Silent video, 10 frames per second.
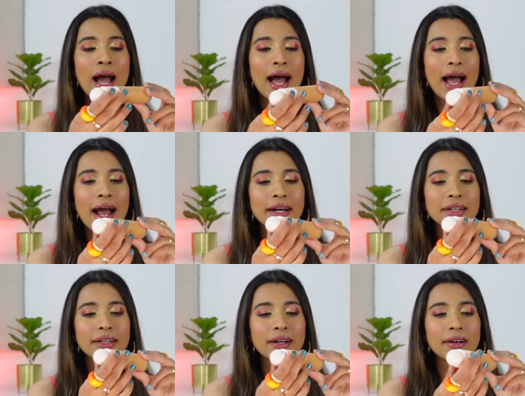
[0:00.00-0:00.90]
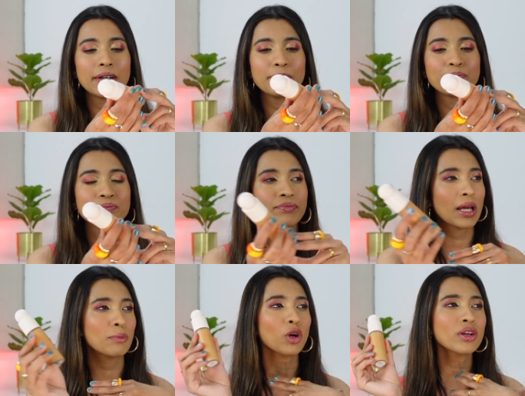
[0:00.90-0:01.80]
and
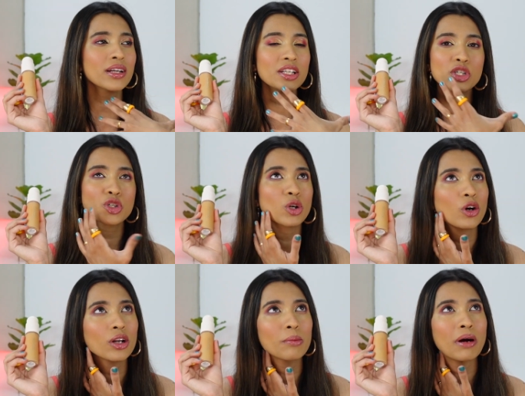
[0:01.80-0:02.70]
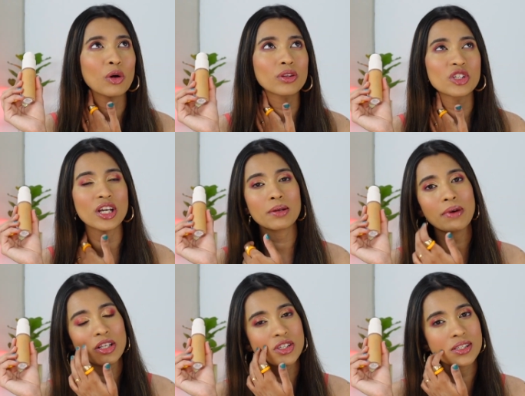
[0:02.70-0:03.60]
I'm not really sure about the shade
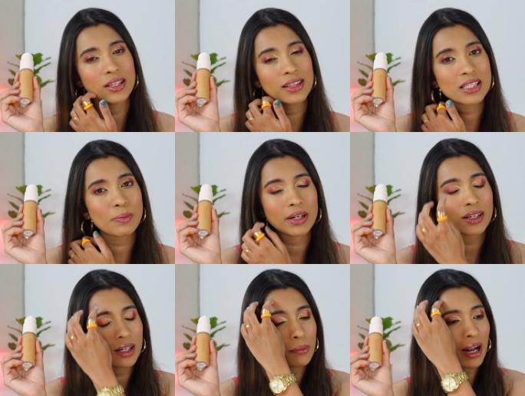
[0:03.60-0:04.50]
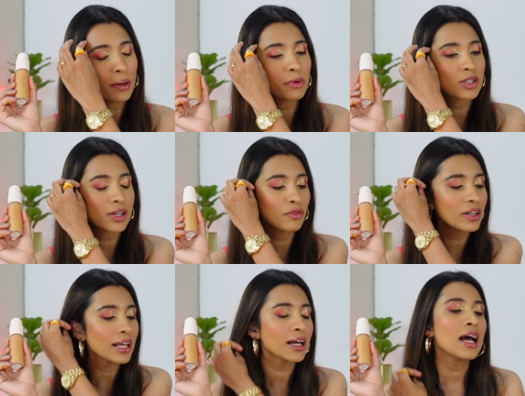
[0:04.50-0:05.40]
matches in this particular brand because I feel like